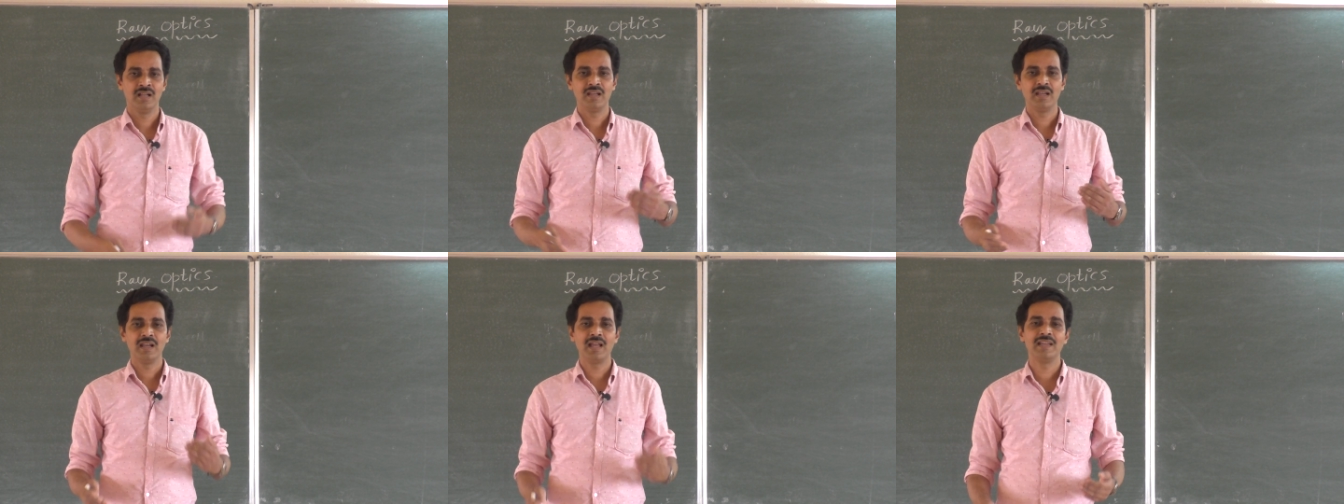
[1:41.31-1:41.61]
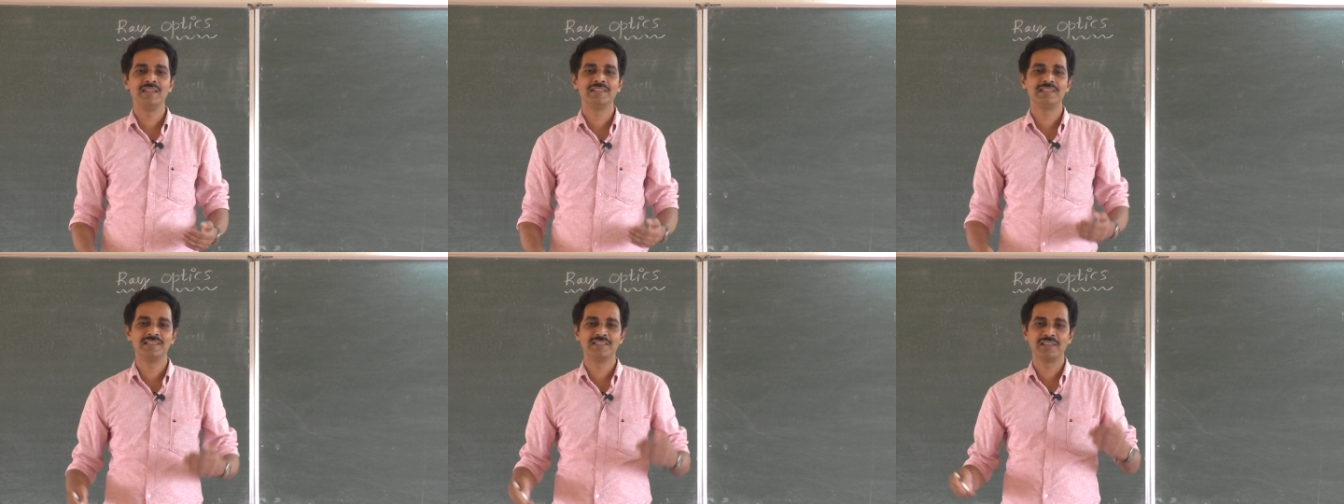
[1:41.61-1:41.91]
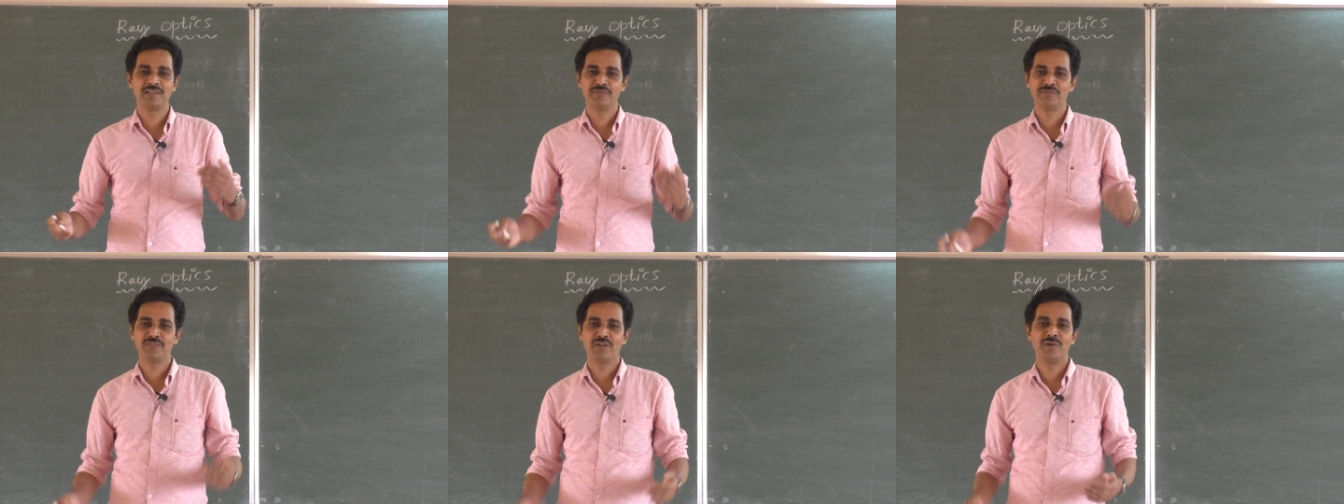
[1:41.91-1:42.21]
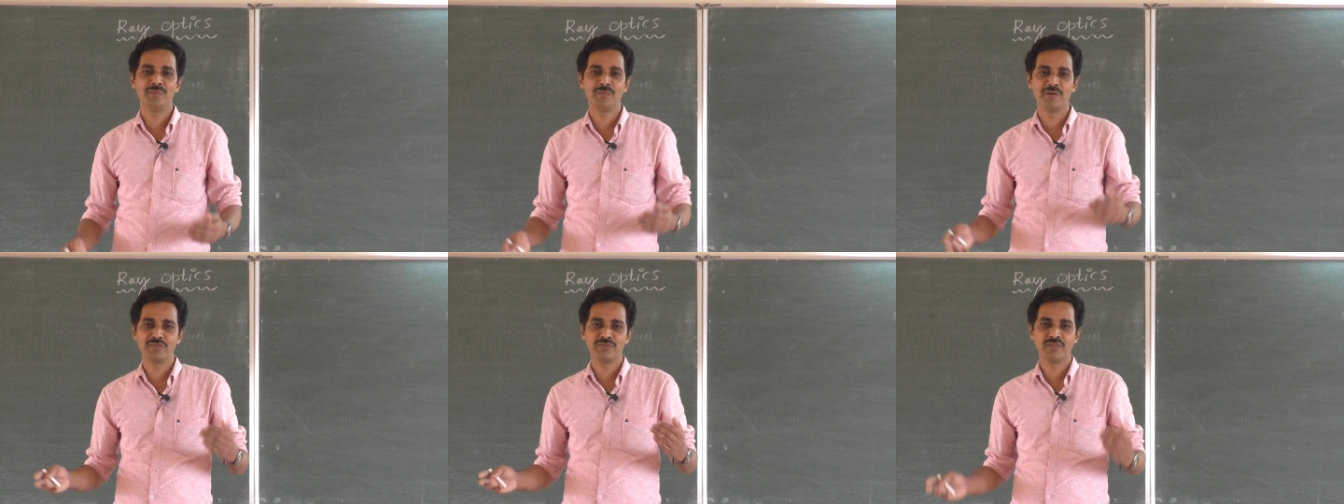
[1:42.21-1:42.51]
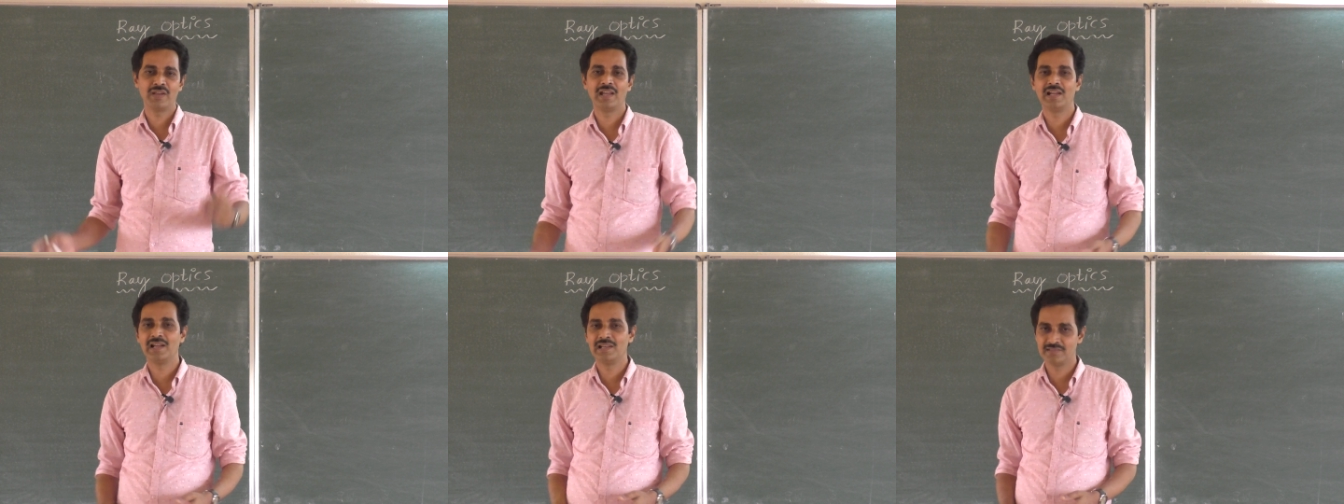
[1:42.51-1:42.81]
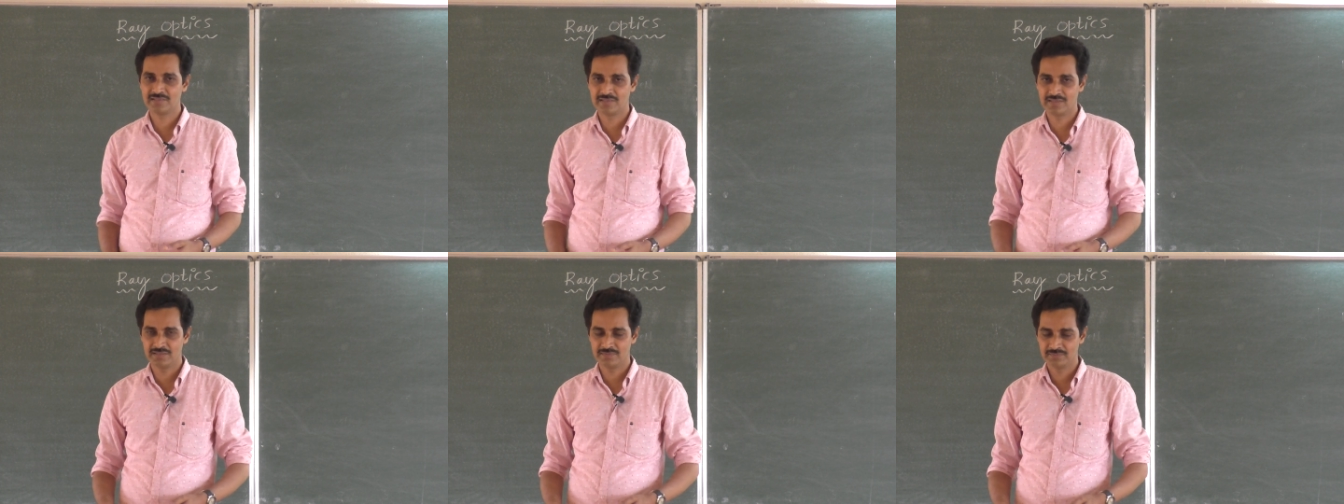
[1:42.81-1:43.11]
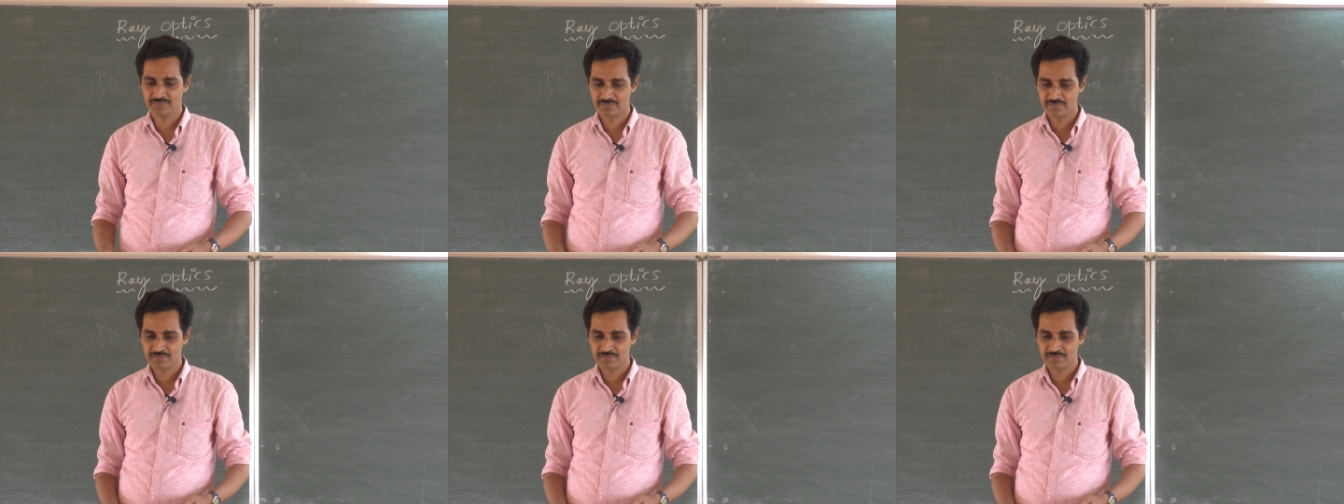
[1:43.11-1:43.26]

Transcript: light is a form of energy.